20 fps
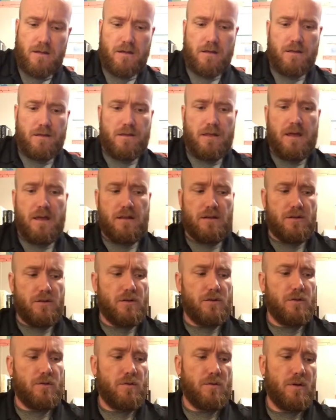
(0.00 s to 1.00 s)
That
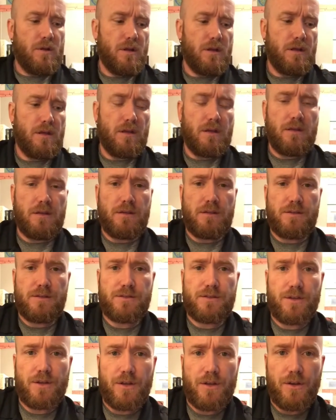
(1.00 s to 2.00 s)
dude is
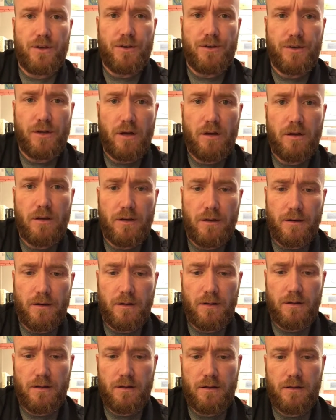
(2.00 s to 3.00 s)
done.
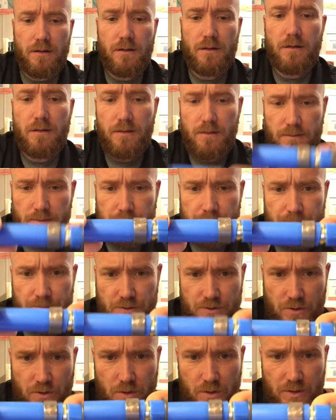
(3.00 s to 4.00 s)

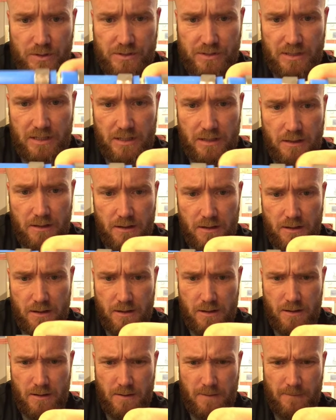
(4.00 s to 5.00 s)
So you can see
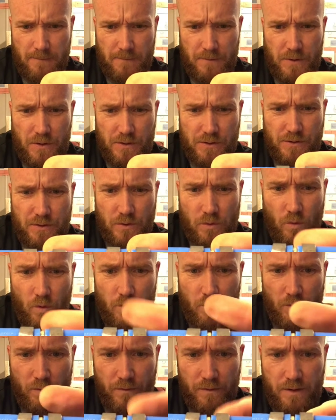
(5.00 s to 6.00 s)
there's the
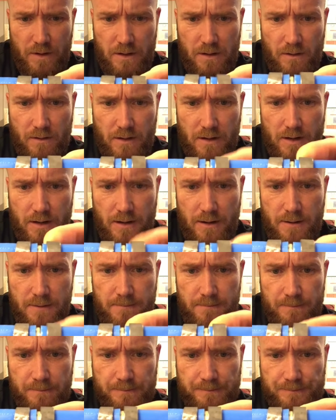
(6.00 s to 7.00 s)
normal fitting right here.
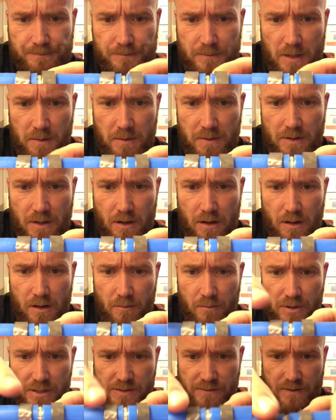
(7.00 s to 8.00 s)
I mean the
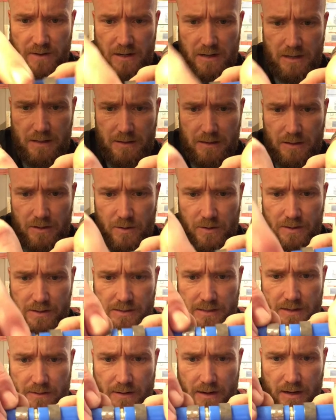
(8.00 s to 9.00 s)
uncompressed fitting, and then you can
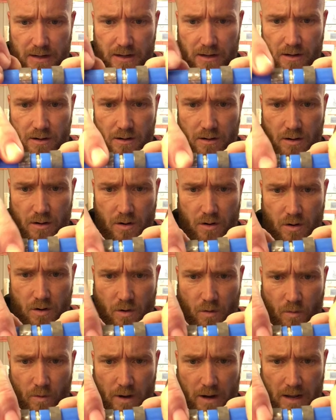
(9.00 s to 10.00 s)
see right here
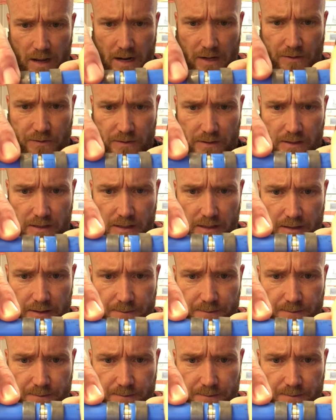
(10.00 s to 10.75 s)
where it actually like